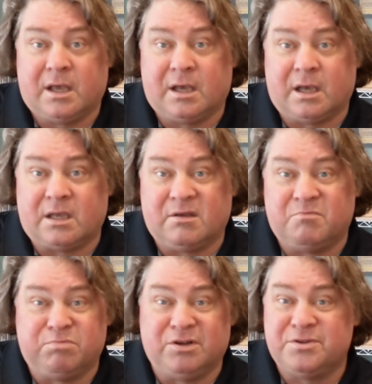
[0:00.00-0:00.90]
You
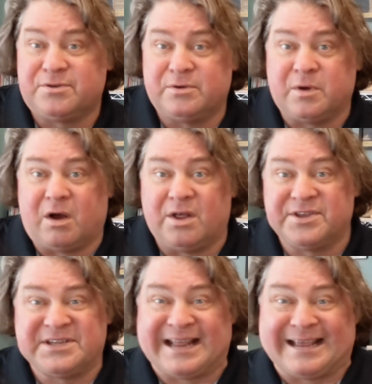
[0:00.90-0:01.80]
blew through all
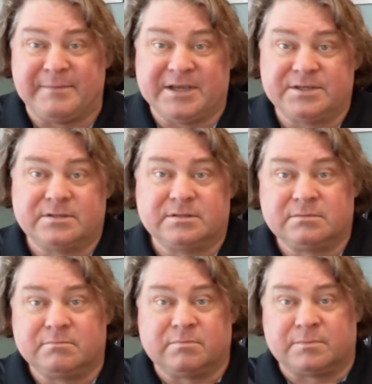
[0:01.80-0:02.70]
the dynamics
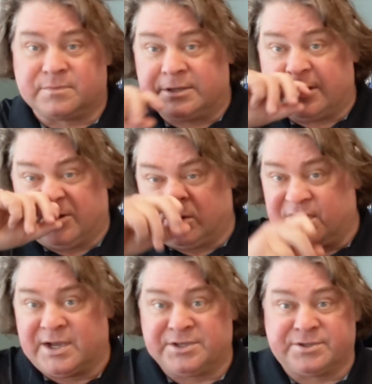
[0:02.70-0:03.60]
in the whole
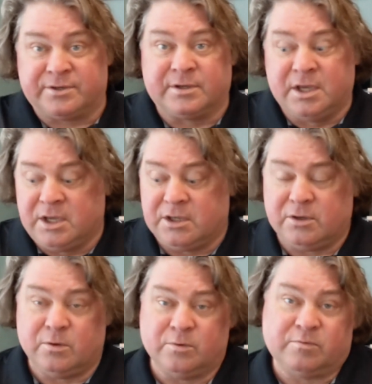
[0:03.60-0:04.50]
concert.
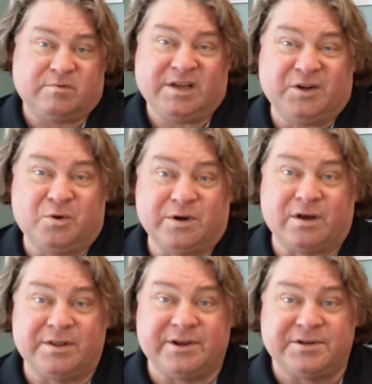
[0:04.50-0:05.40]
You ignored
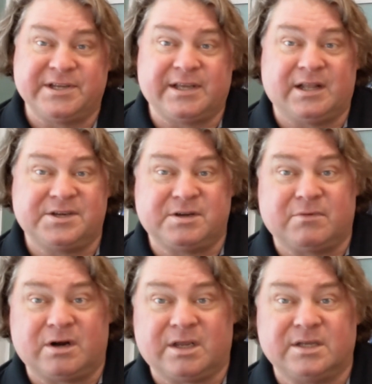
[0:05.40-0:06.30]
all the articulation
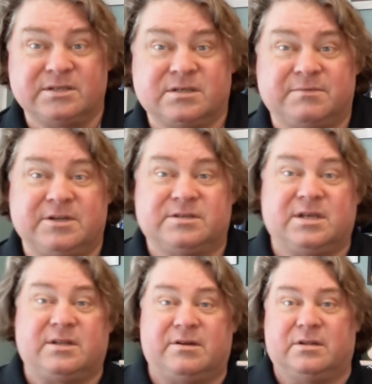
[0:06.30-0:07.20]
markings. I mean, you
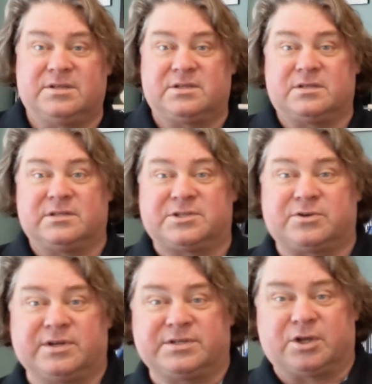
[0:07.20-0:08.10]
sat there, you listened to the
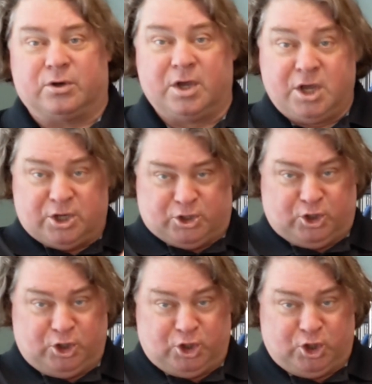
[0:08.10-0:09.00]
strings go
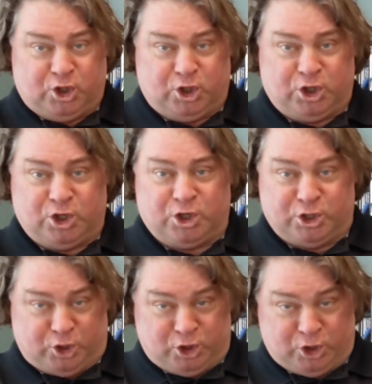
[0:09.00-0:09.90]
dee,
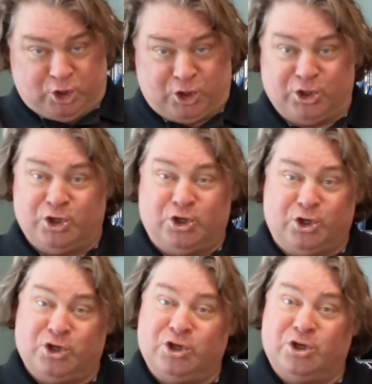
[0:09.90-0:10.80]
dee,
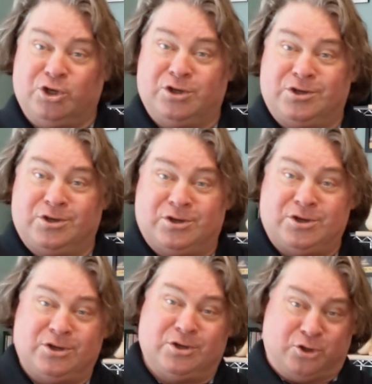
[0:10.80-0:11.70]
dee,
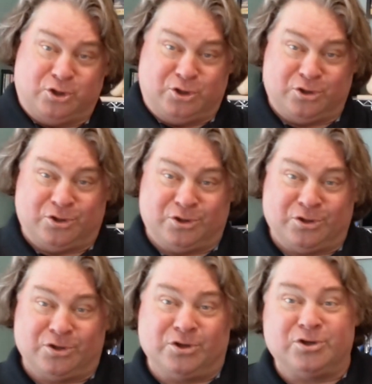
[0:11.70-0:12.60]
dee,
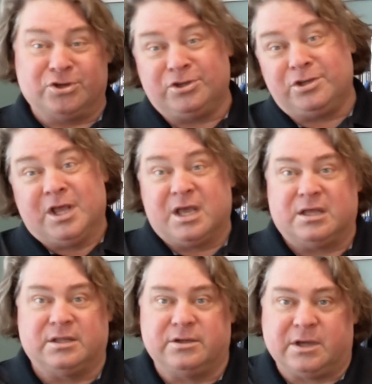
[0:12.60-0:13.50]
dee, dee,
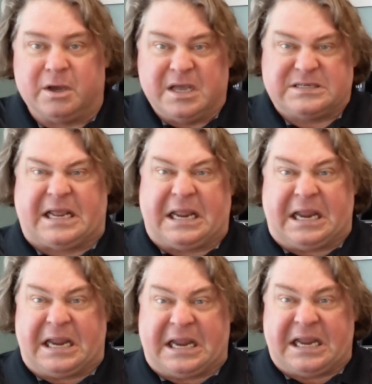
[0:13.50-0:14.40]
and then you go
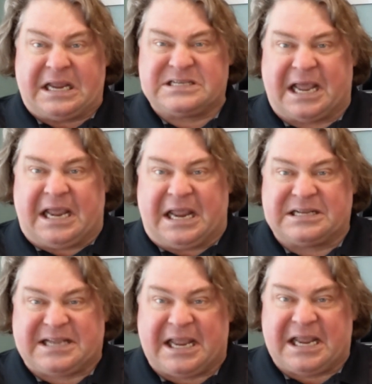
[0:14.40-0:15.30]
tang,
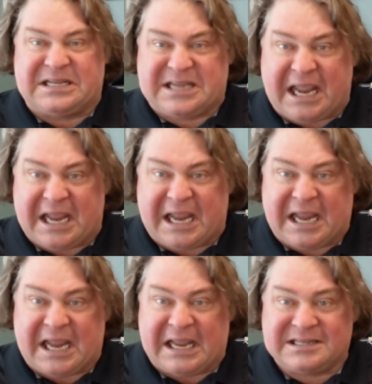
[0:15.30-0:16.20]
tang, tang,
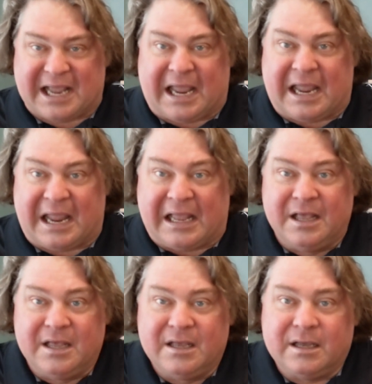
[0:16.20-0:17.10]
tang, tang.
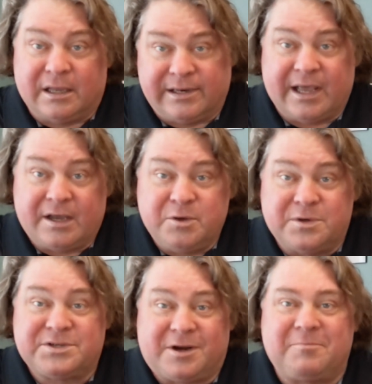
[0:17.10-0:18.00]
And now you
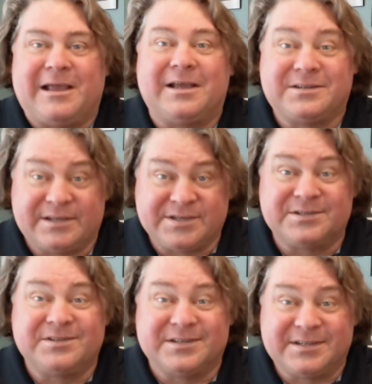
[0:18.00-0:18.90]
want to start paying
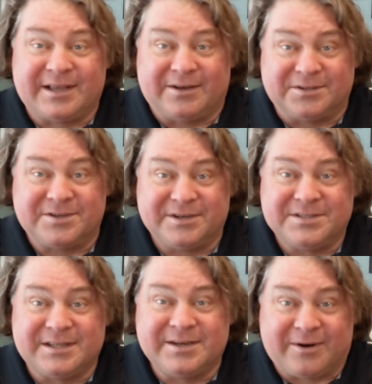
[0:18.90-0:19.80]
attention to detail.
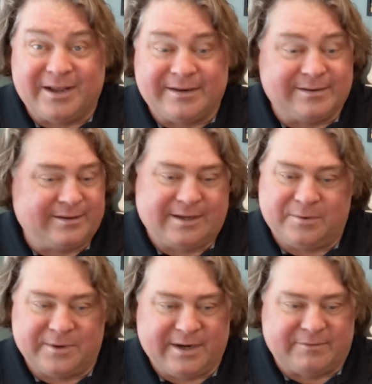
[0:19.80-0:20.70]
Seriously, right? Okay,
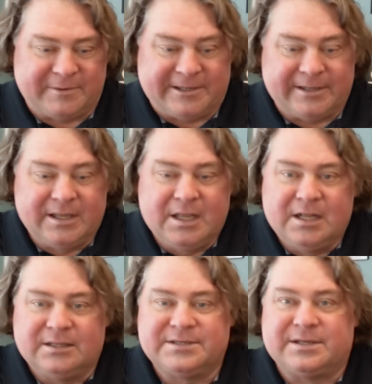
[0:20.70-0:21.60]
whatever, man.
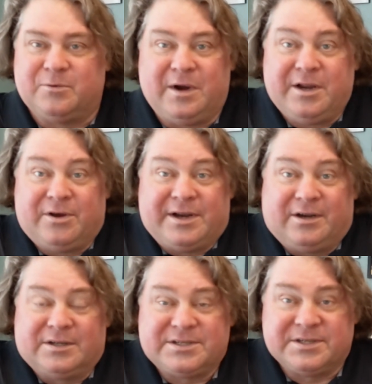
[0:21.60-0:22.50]
Listen, why are you on
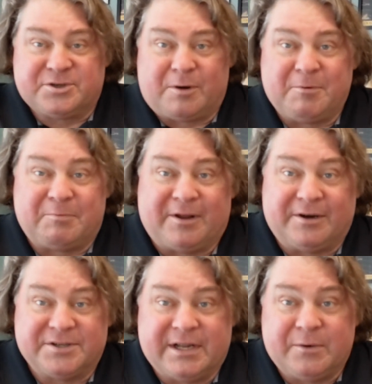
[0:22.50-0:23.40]
here listening to trumpet
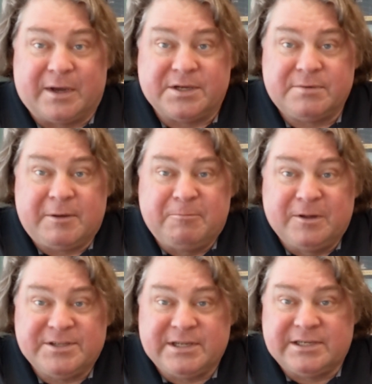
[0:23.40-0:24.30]
players anyway? You should be
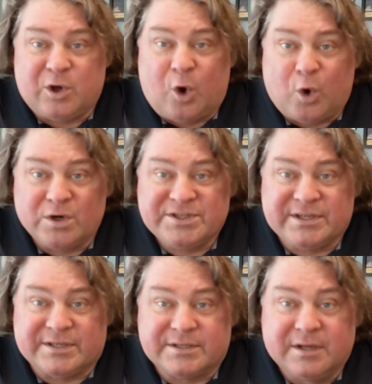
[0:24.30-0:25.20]
listening to
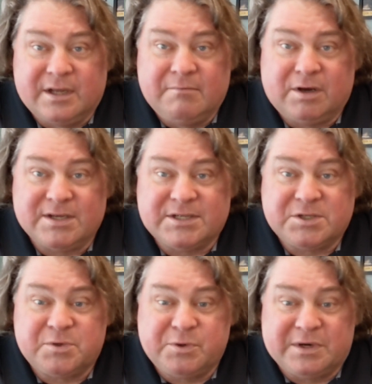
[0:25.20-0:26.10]
horses because
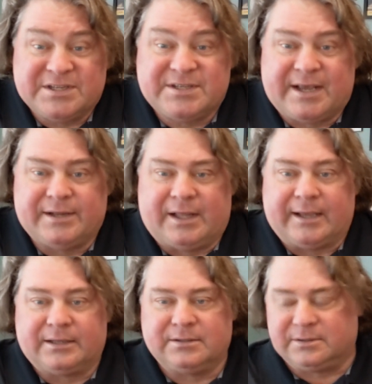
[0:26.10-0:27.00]
that's what you want to sound like.